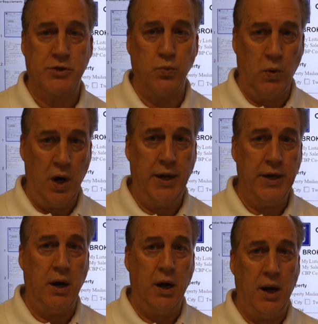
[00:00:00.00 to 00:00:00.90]
One
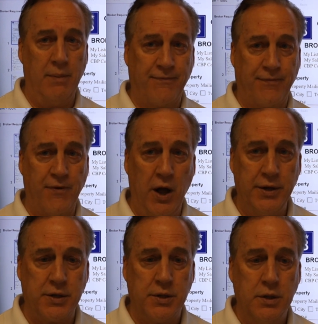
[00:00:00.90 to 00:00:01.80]
up
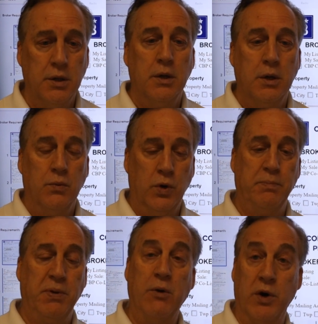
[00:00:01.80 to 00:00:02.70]
front would
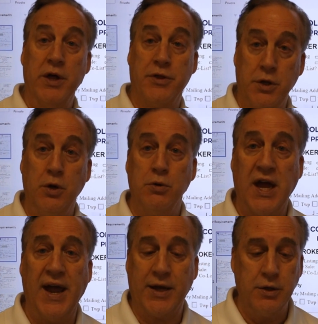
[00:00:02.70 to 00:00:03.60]
be with you
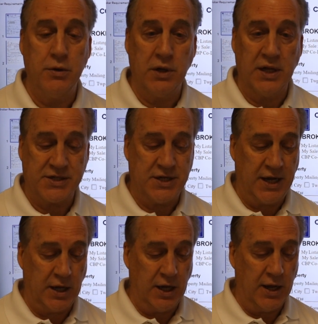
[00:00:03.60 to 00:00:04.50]
take a new
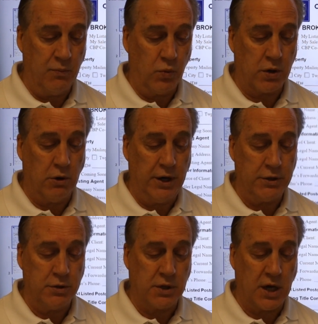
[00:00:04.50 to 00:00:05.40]
listing and we're going
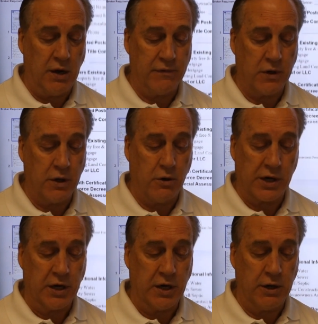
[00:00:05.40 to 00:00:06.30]
to cover or
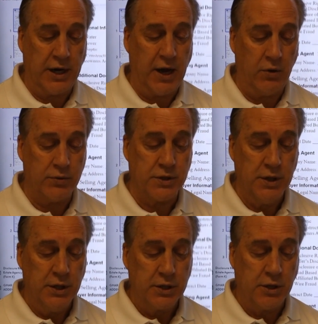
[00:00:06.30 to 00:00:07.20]
carry out
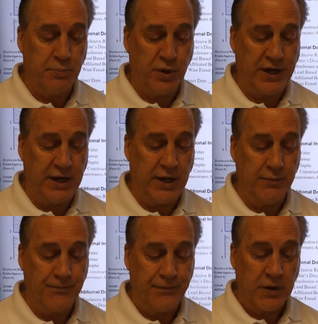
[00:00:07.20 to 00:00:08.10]
completing
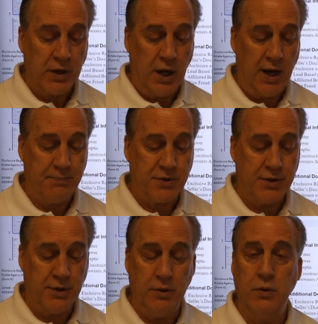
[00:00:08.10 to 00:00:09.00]
up
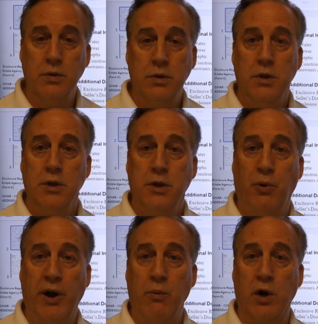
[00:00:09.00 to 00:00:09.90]
to the
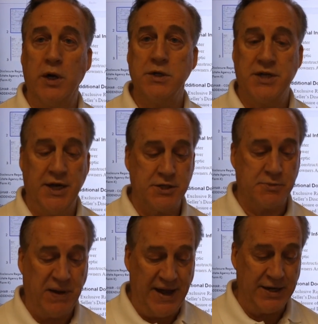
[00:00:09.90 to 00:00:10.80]
point where it says
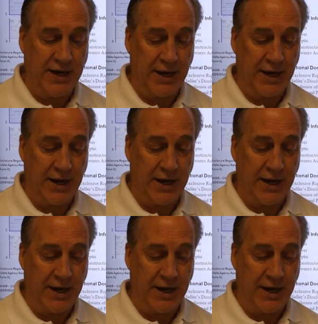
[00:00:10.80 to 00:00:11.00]
pending.